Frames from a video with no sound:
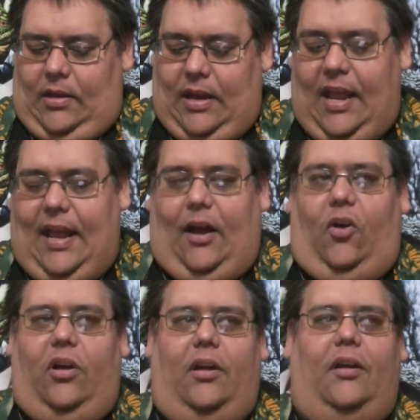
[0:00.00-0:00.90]
Now,
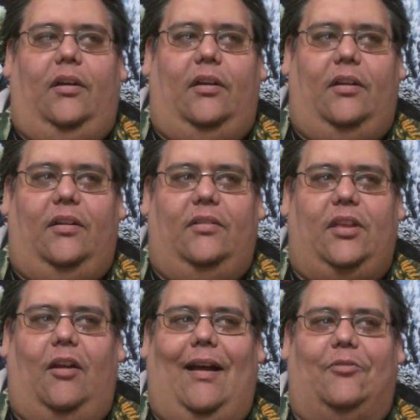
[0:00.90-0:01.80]

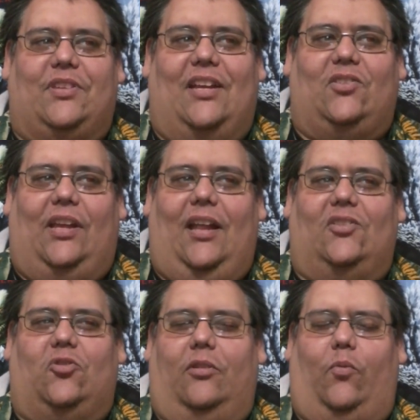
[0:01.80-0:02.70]
I was actually kind
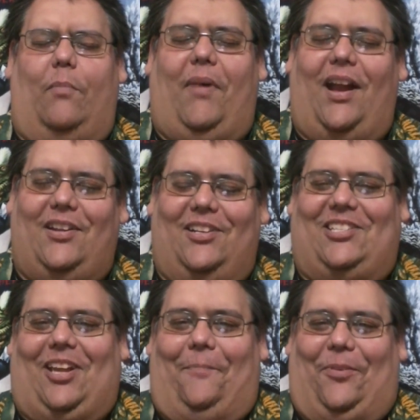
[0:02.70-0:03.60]
of sort of reminded of
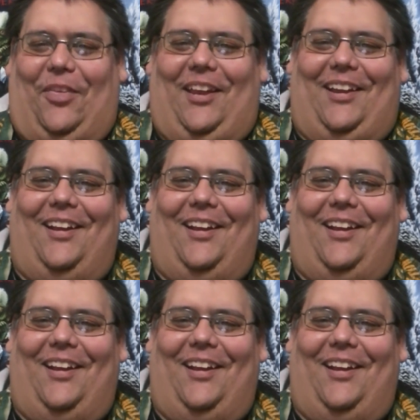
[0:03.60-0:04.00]
something,